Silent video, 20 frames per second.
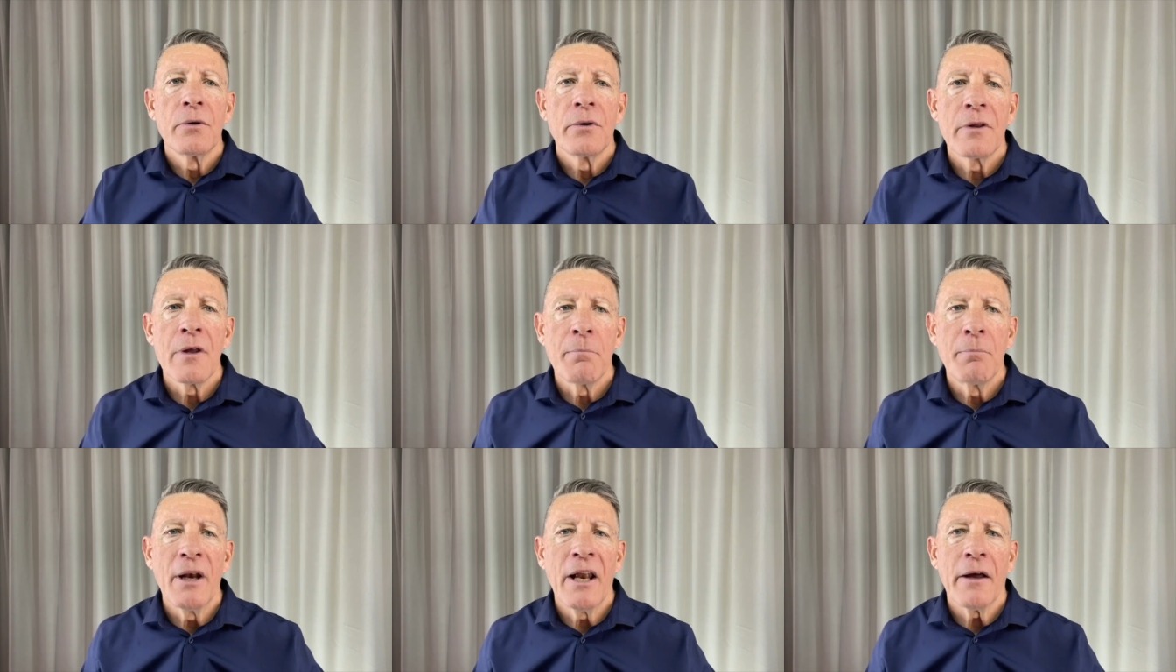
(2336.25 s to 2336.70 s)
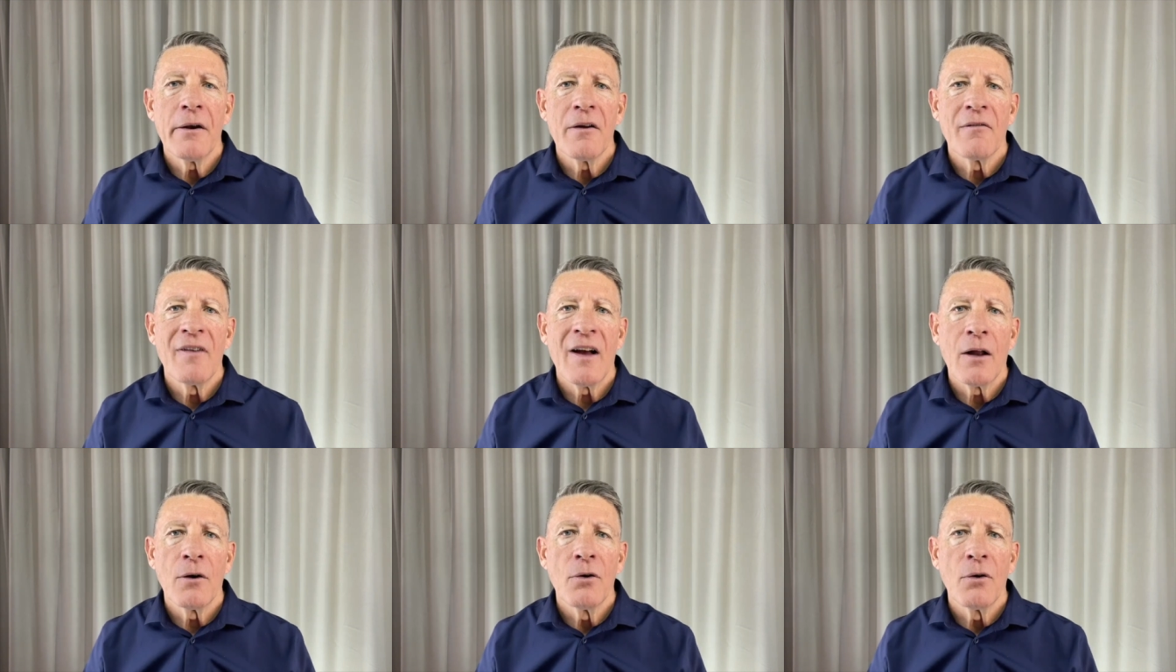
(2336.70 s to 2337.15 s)
the blood of
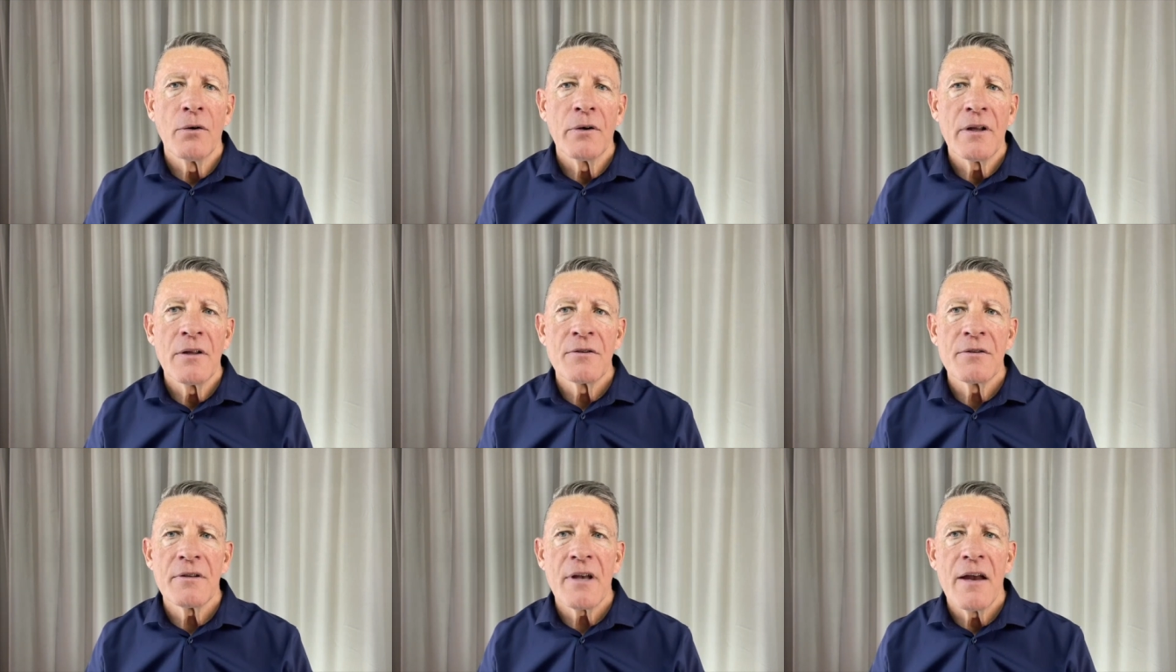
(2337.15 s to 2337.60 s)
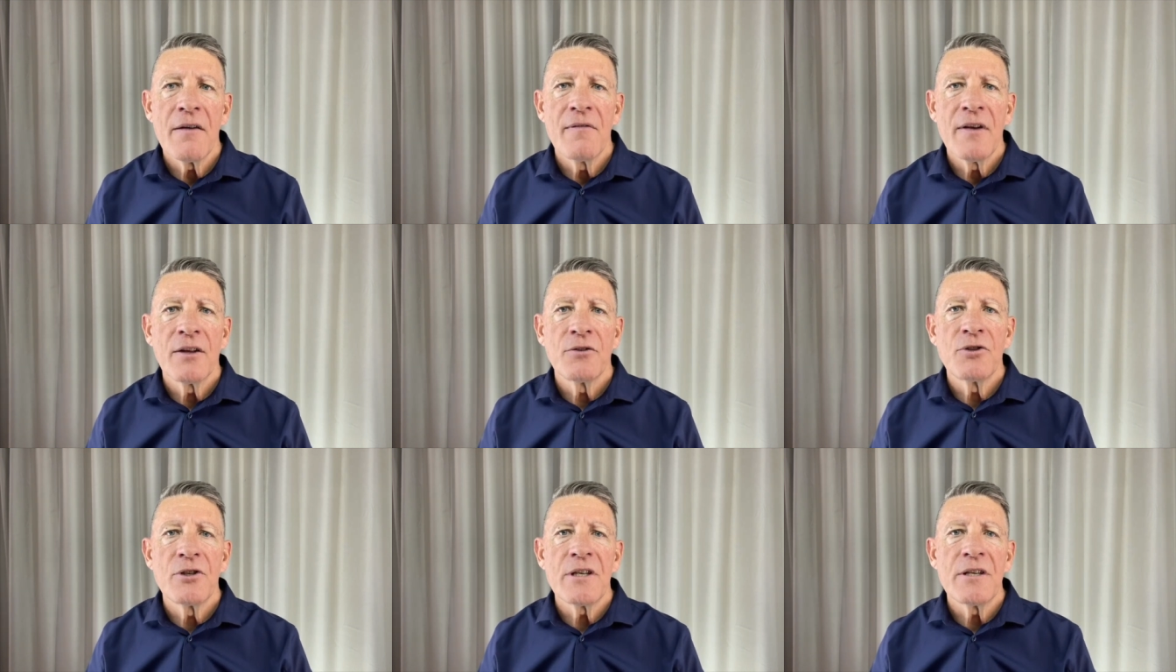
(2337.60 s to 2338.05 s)
our Lord and
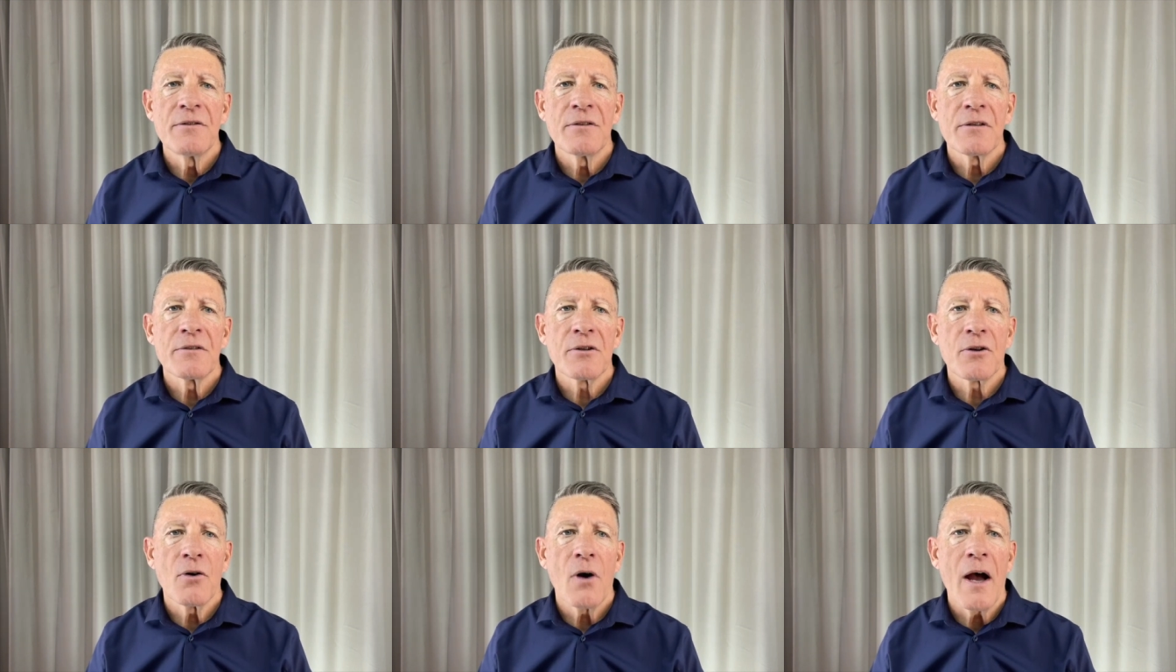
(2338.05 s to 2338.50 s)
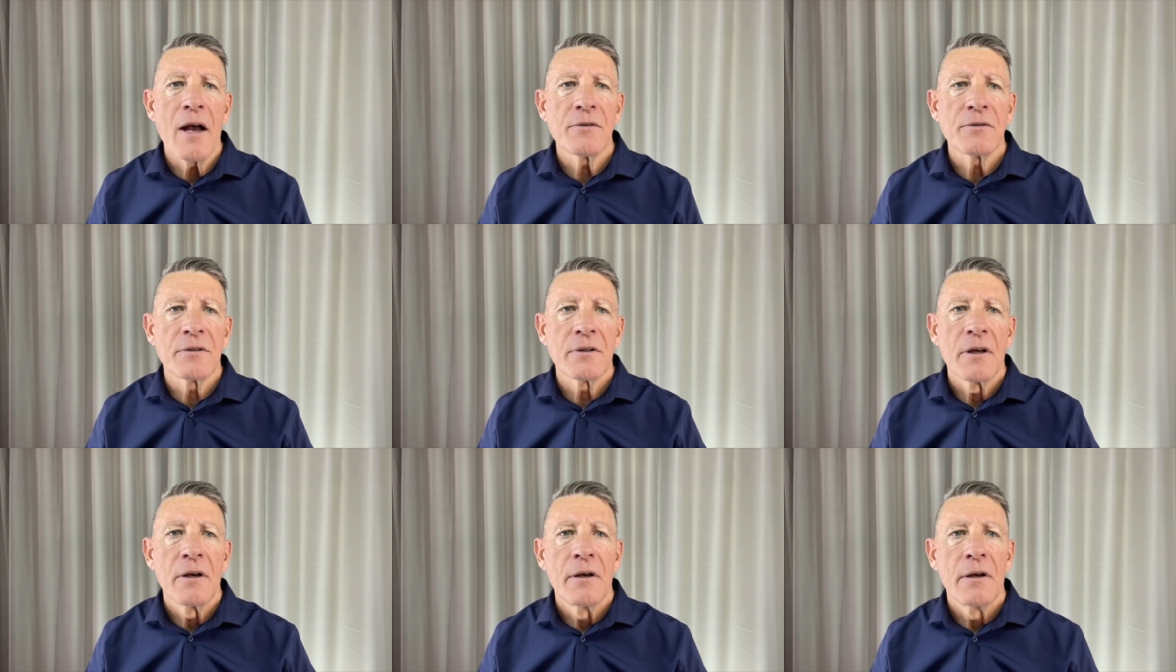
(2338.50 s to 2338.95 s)
Savior Jesus
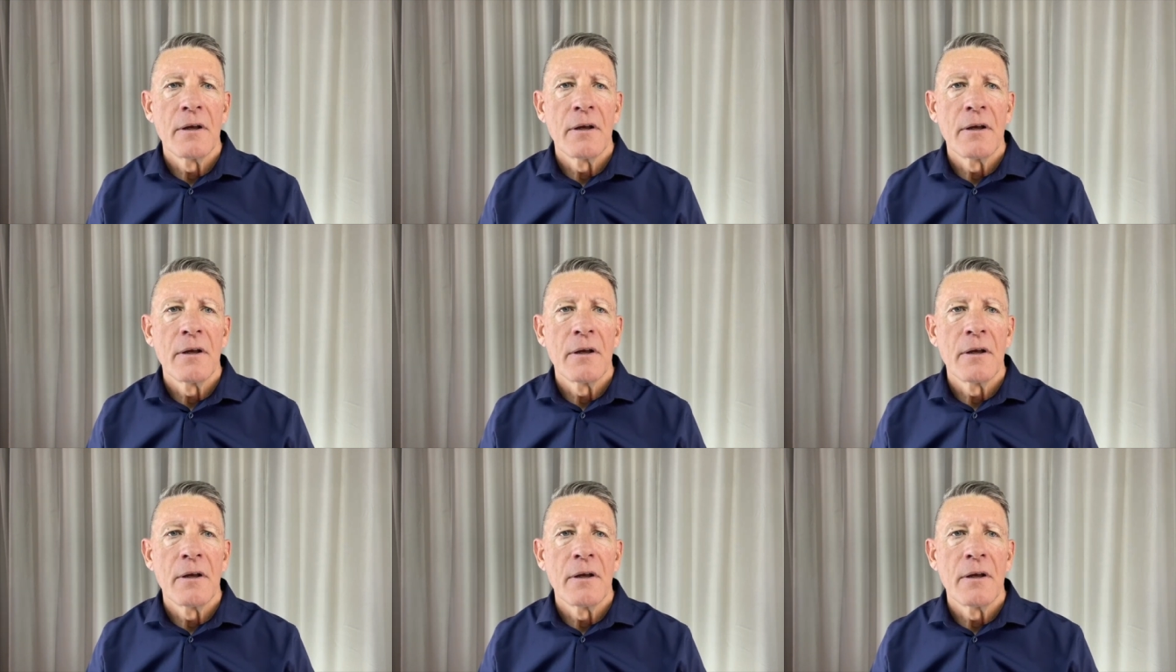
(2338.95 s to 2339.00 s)
Christ